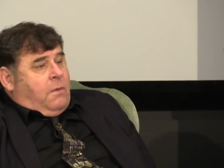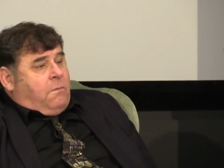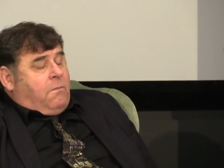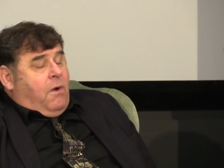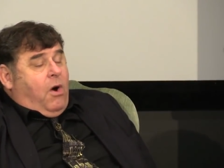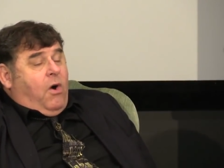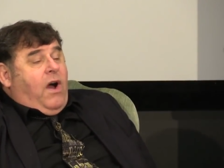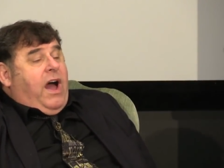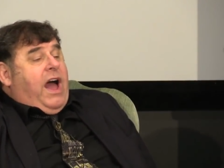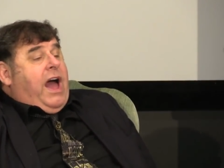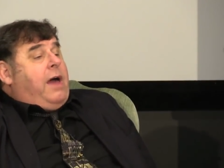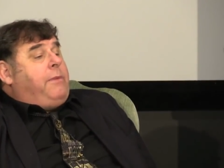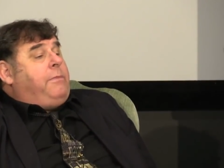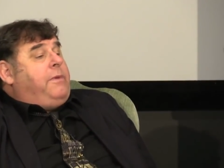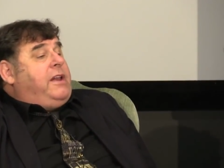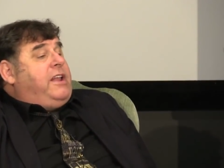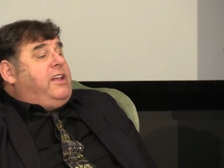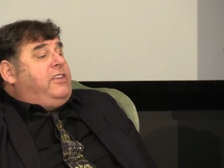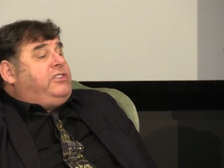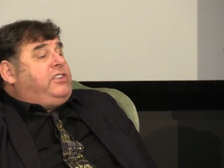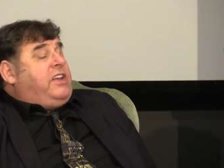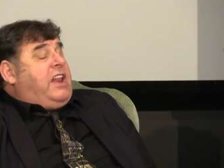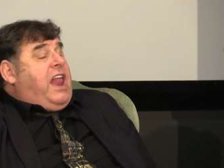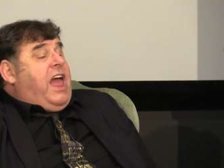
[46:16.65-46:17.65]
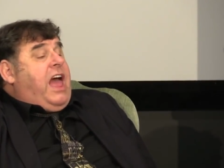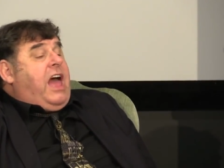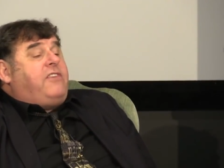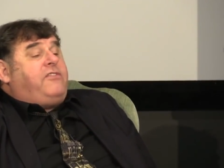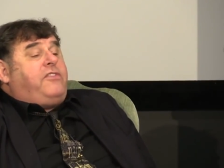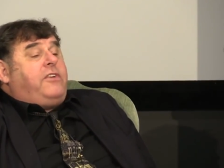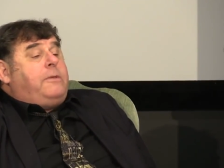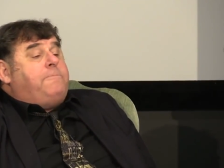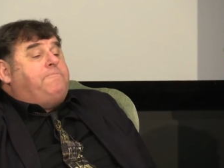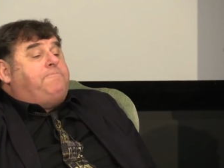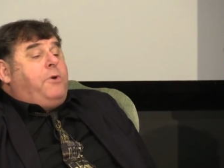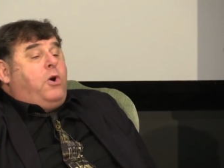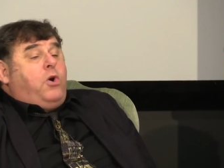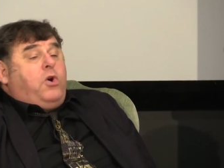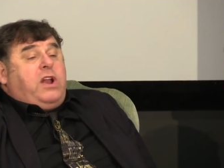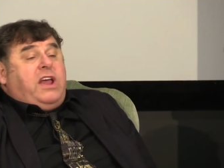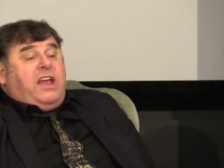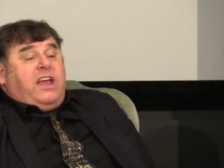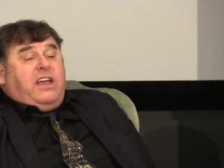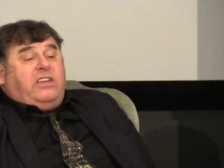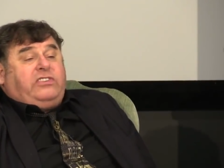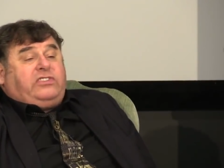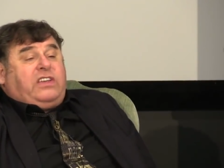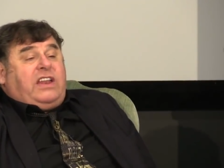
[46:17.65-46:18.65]
Mohammed is in heaven, Buddha
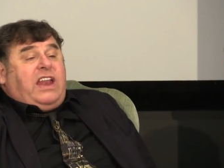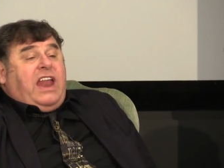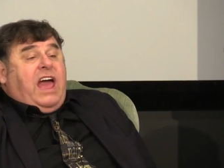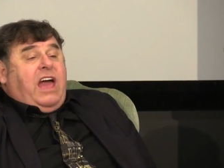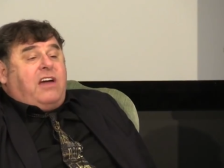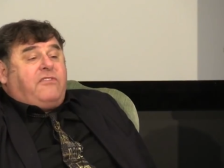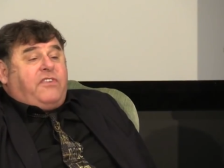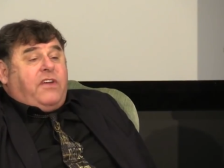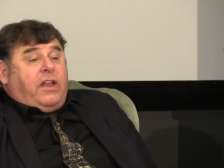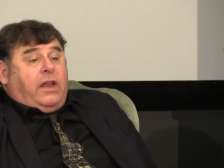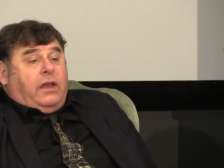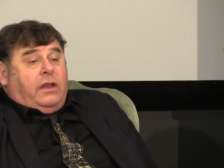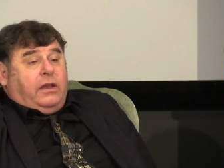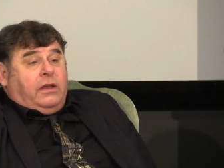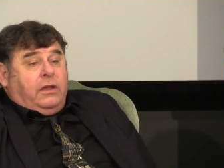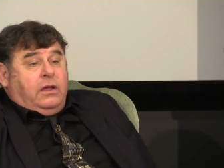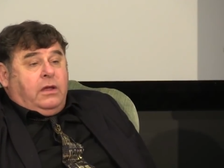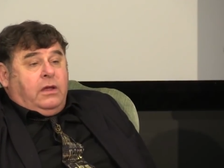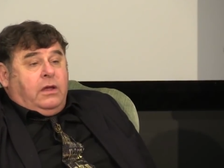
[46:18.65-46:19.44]
is in heaven.